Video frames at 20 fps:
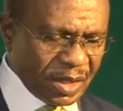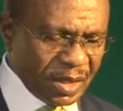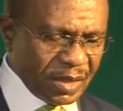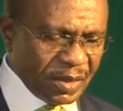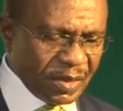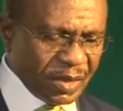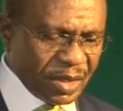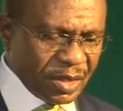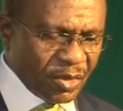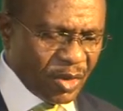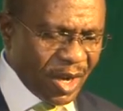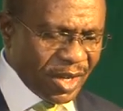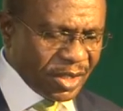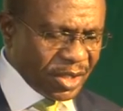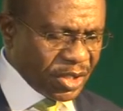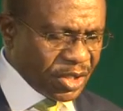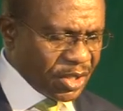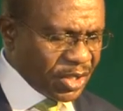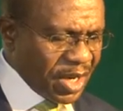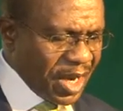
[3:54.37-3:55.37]
the
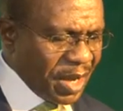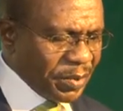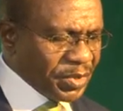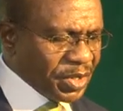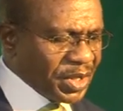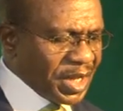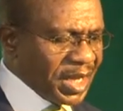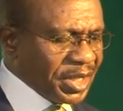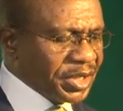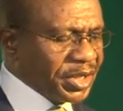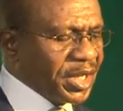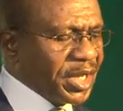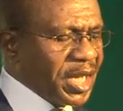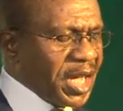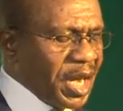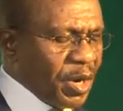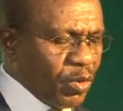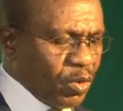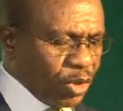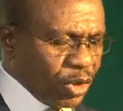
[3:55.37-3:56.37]
Registrar, Mr.
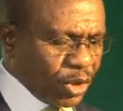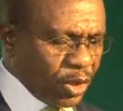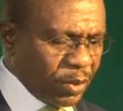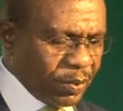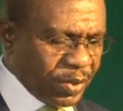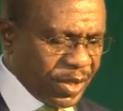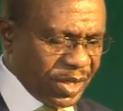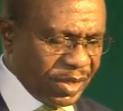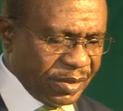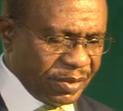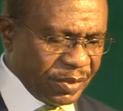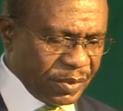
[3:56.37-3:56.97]
Sheyawo Jobi,